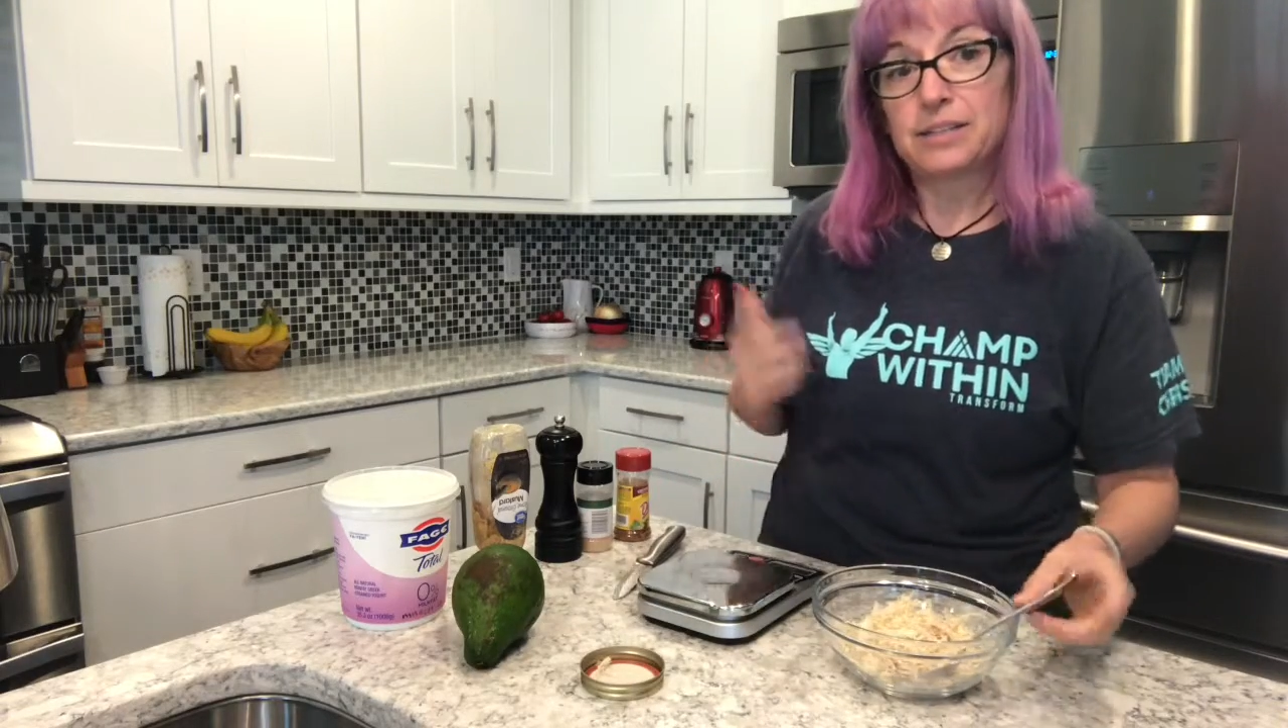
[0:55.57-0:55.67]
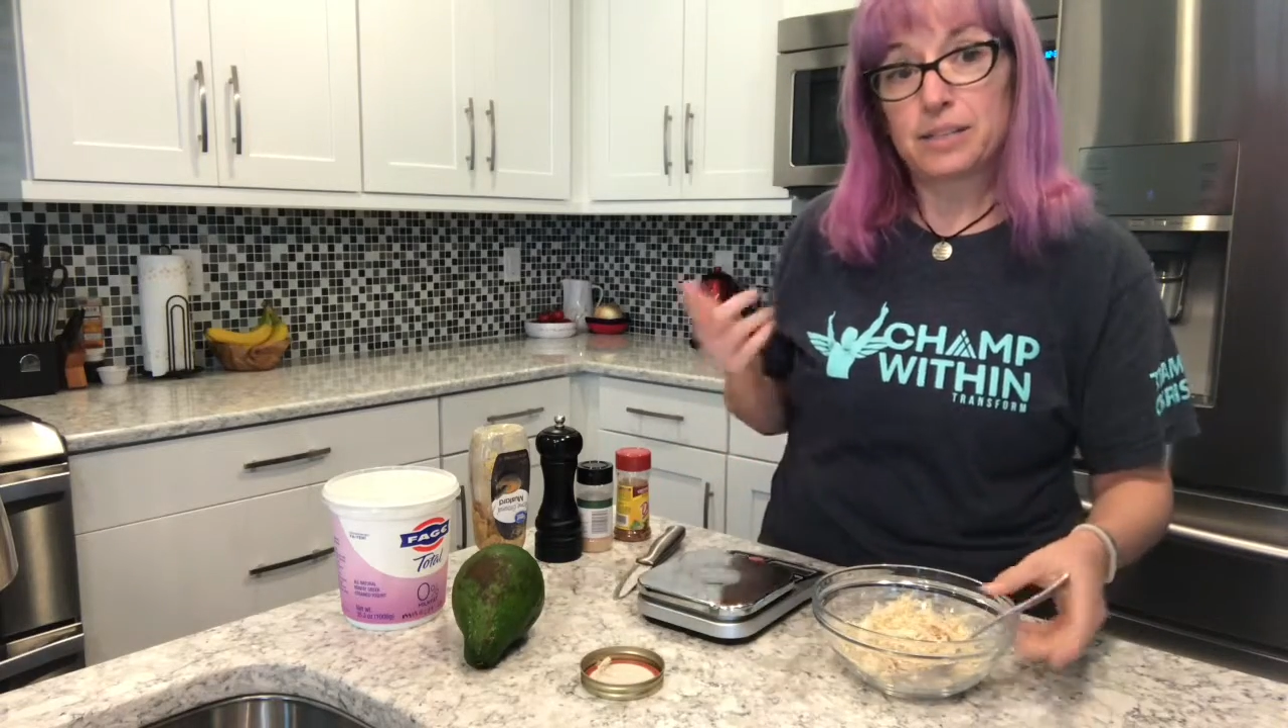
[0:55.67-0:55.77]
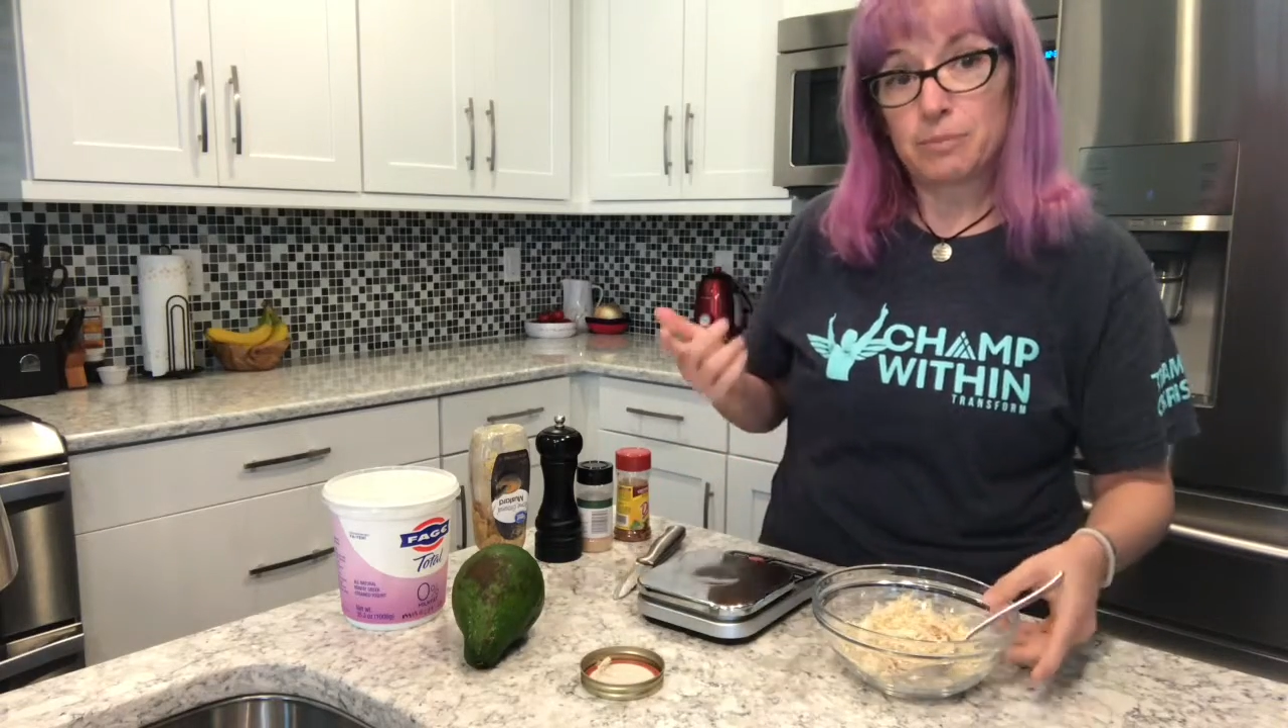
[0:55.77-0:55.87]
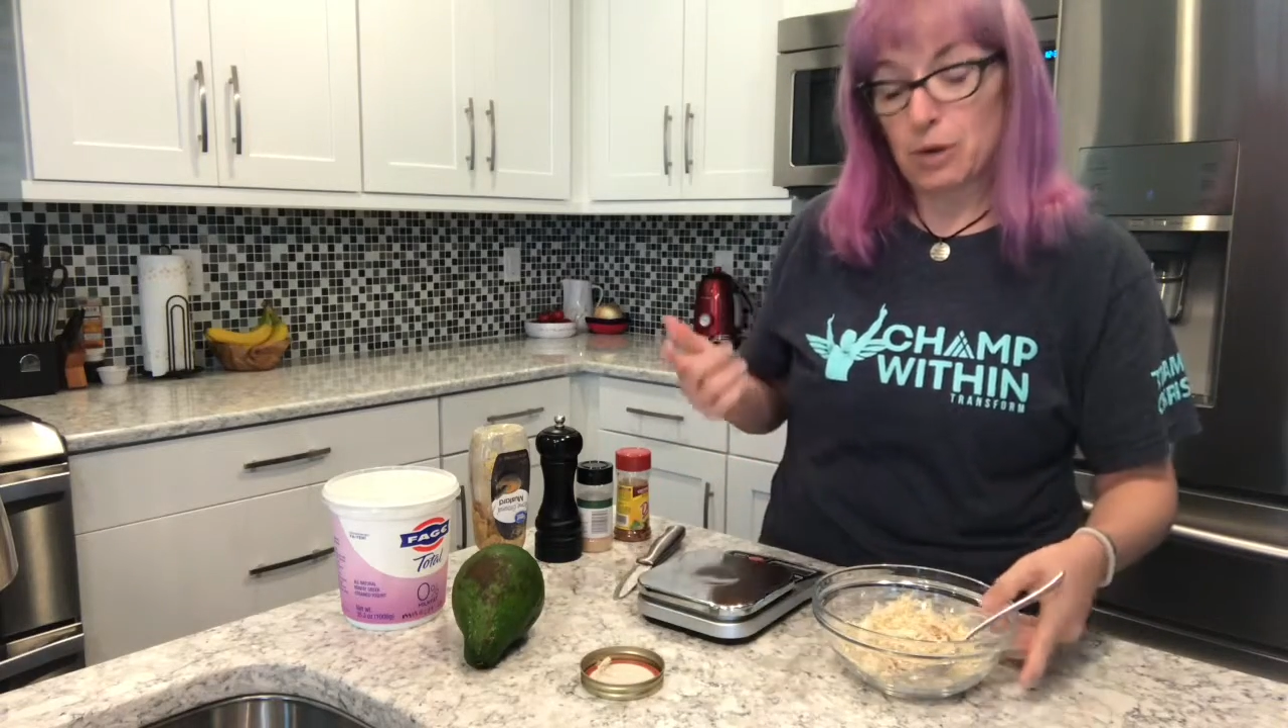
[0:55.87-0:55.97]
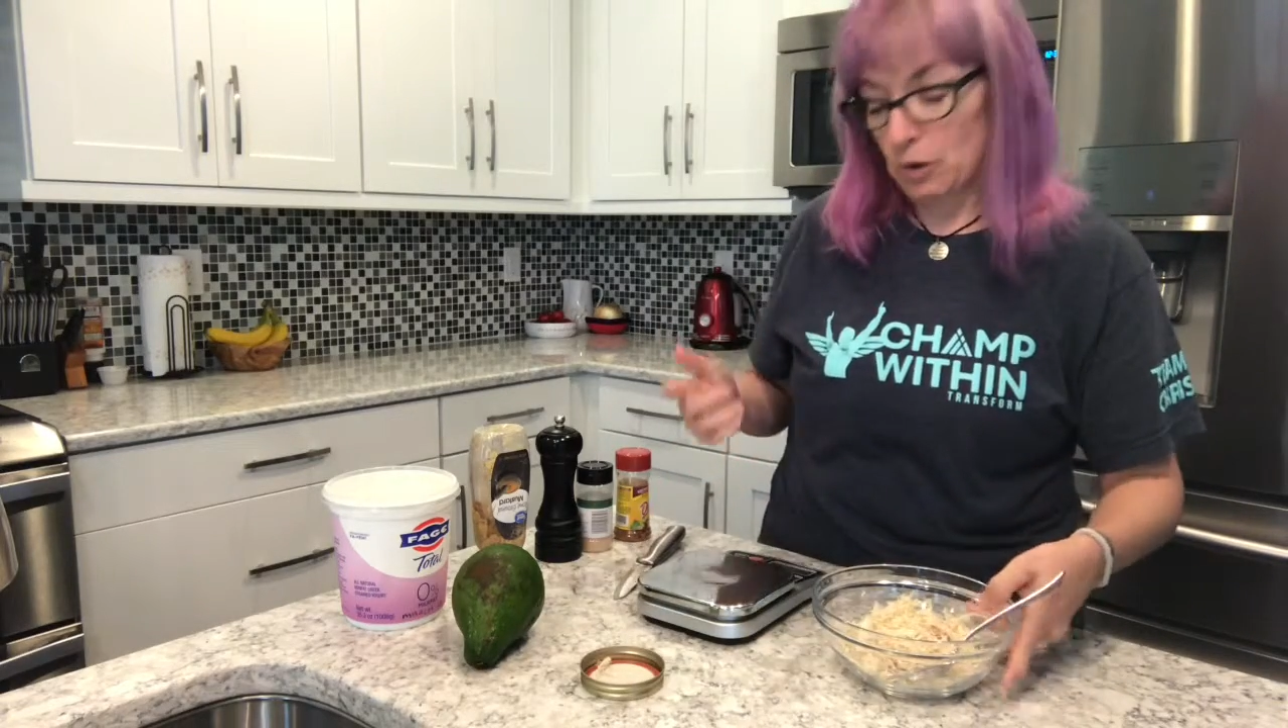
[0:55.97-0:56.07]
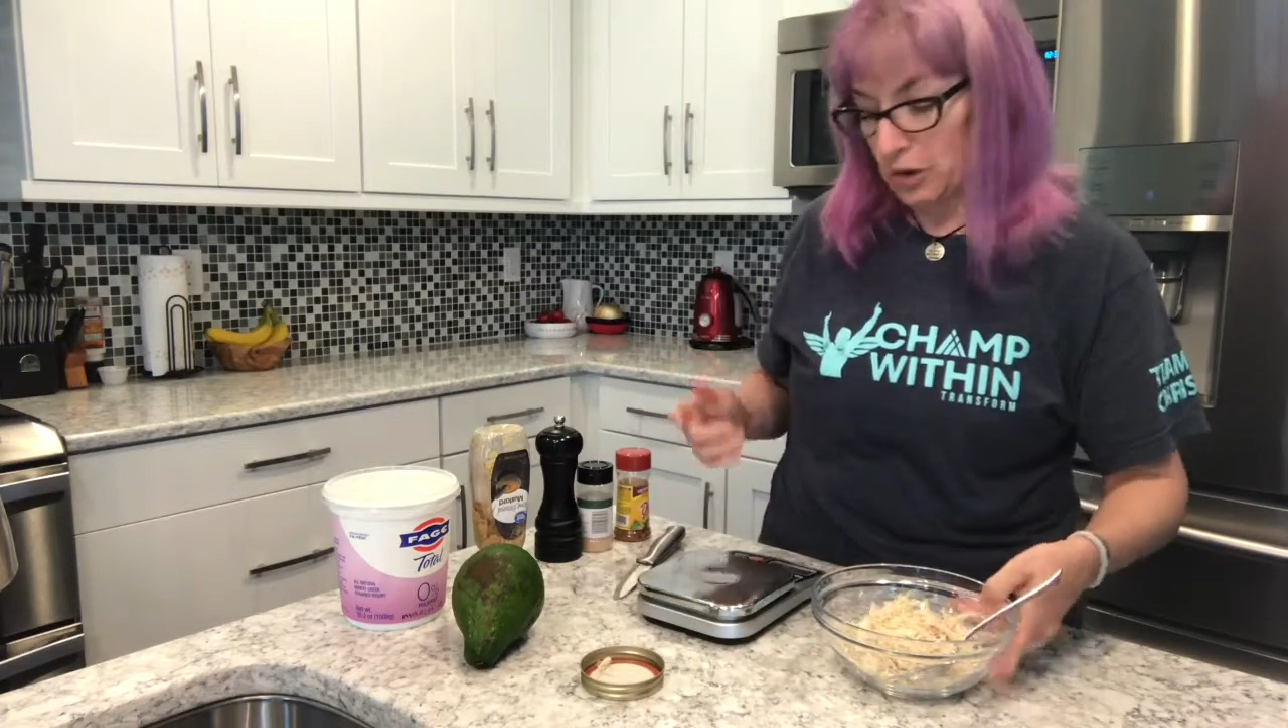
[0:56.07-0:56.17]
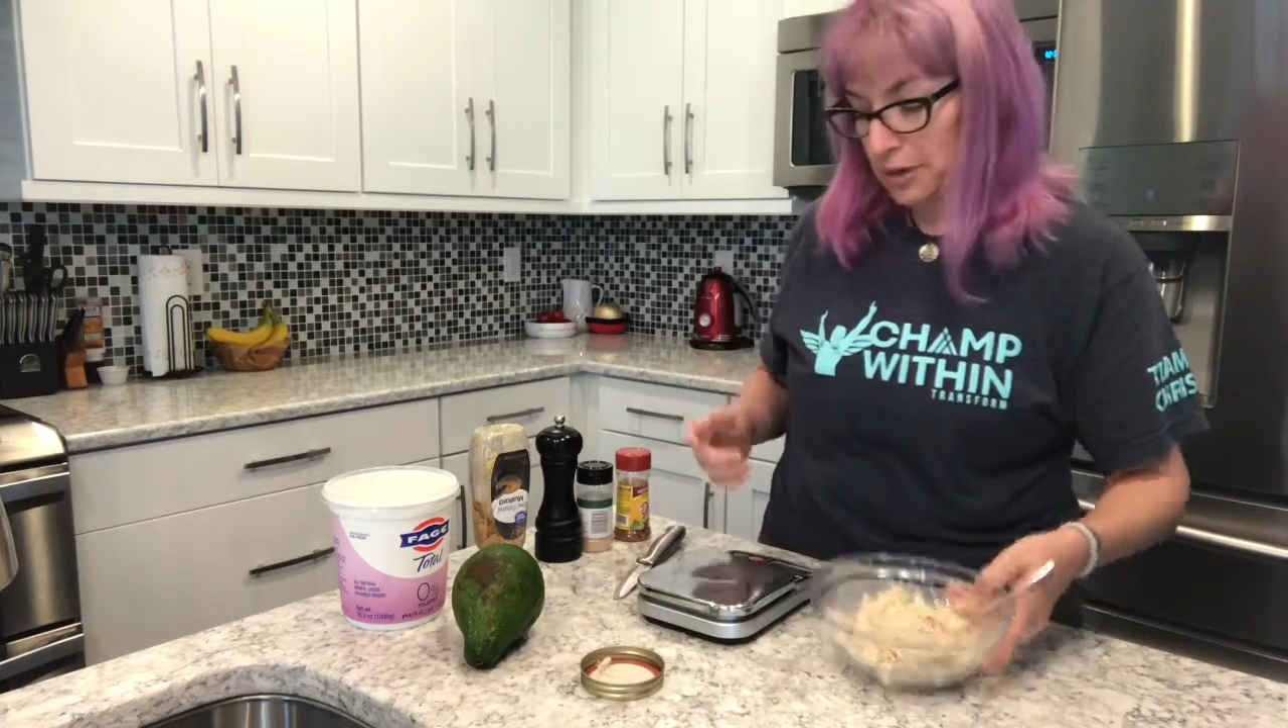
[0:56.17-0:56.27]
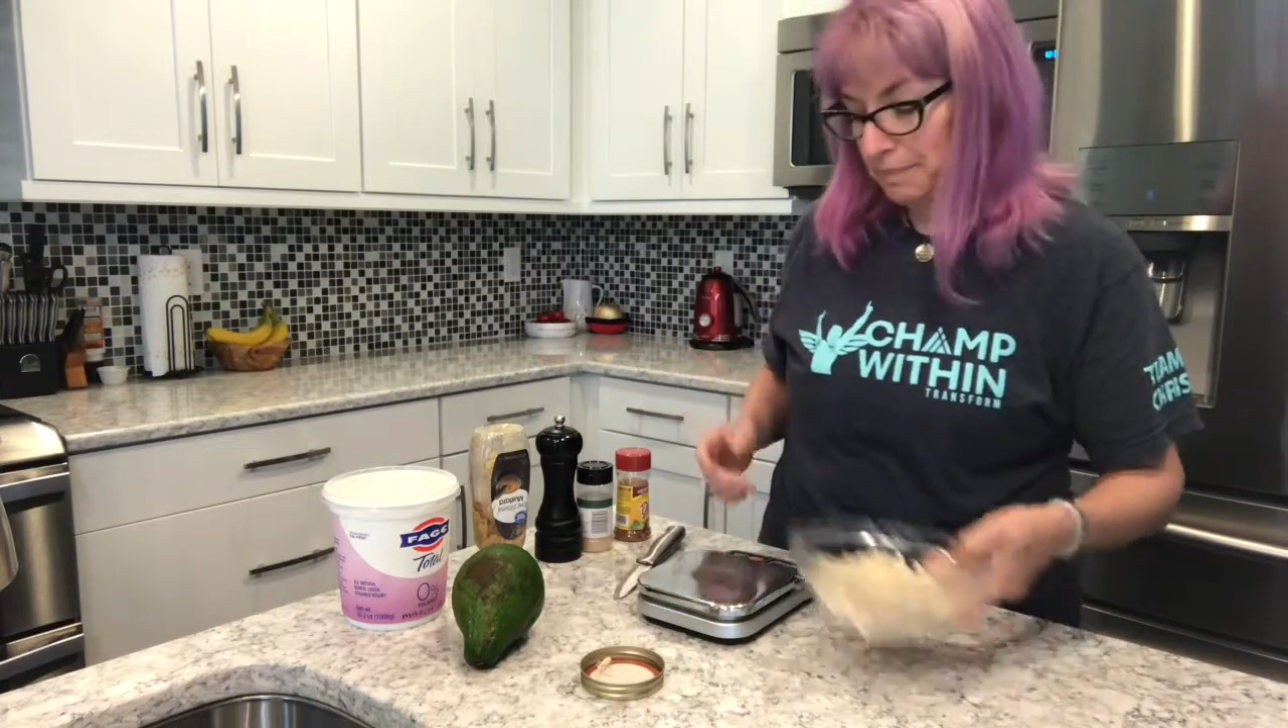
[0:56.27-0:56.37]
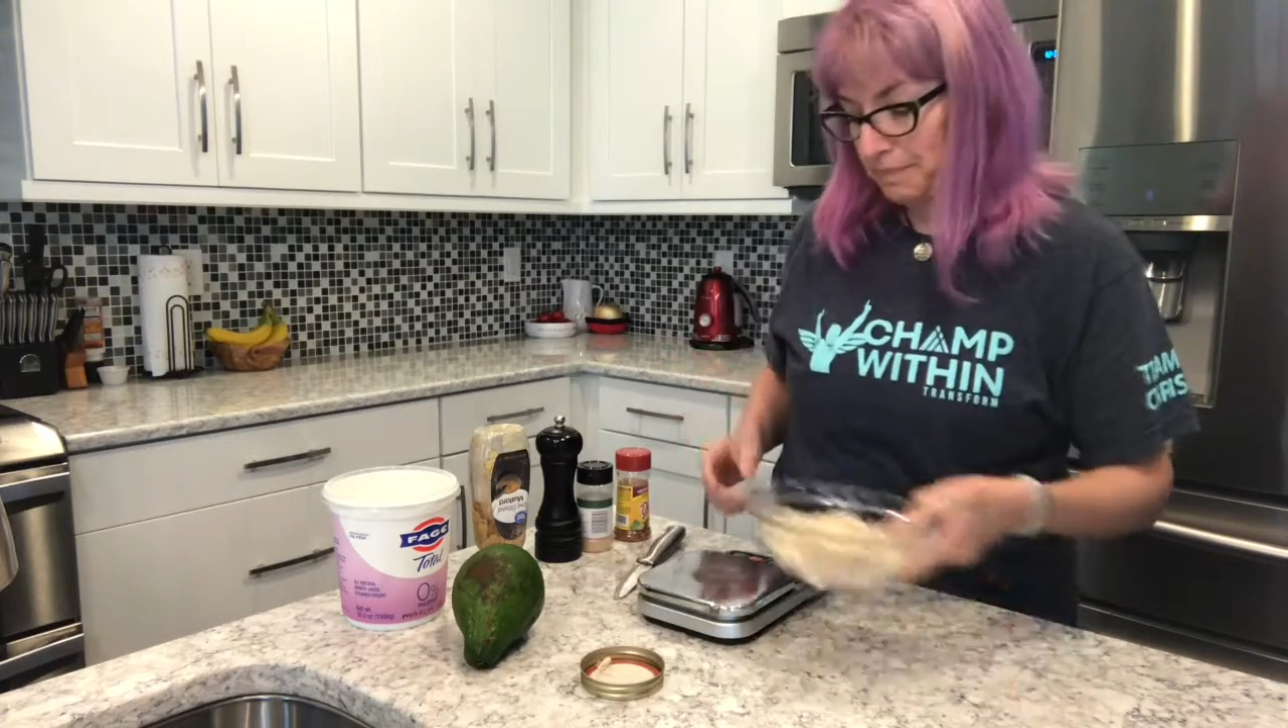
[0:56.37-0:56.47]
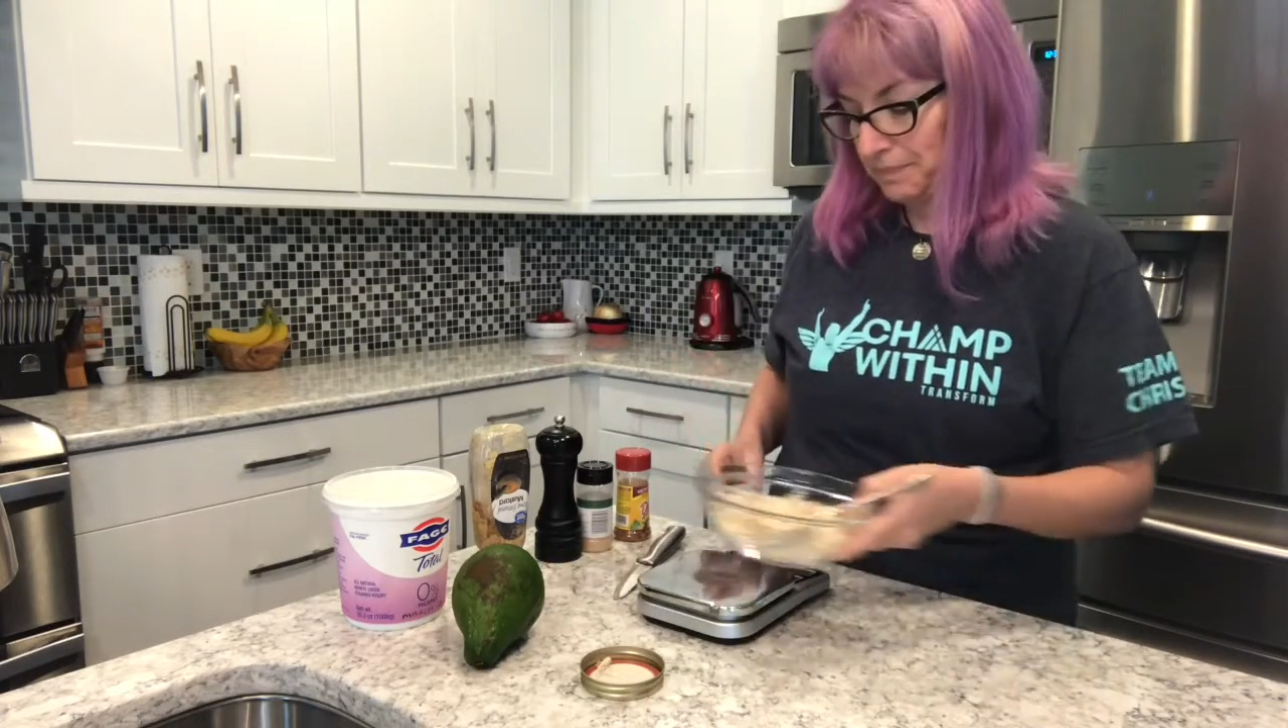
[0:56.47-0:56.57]
some
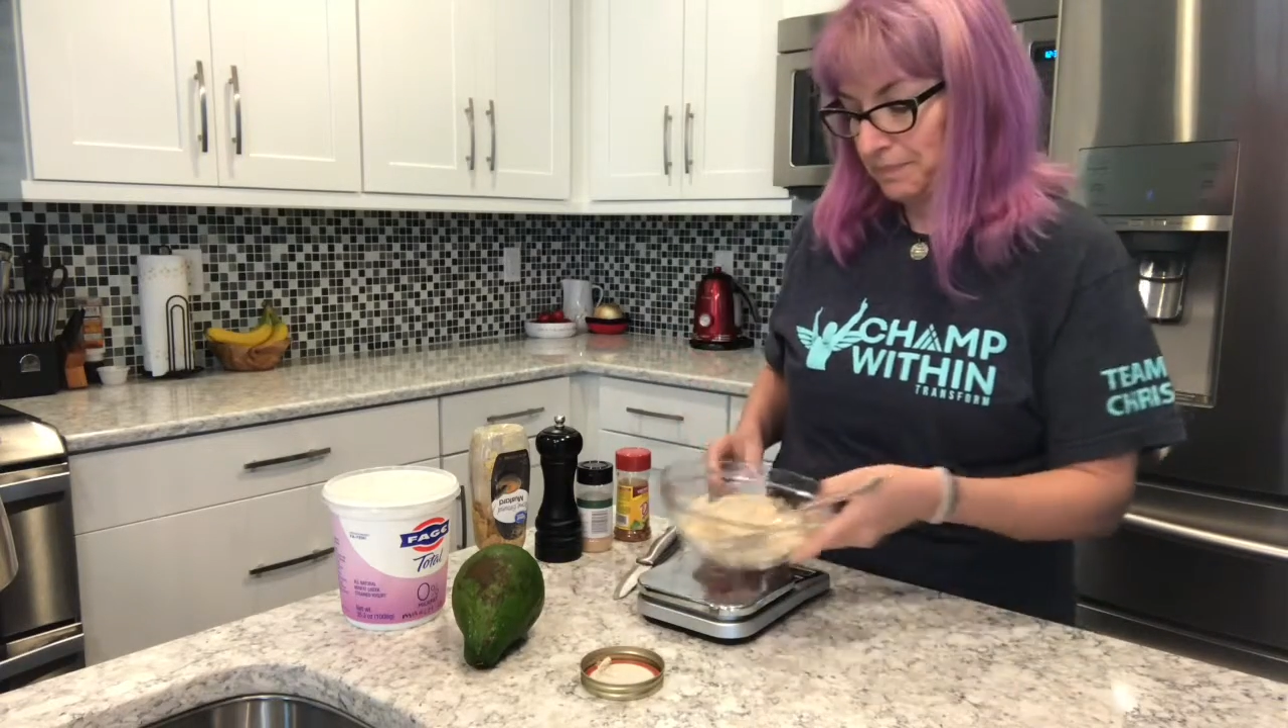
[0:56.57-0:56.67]
yogurt.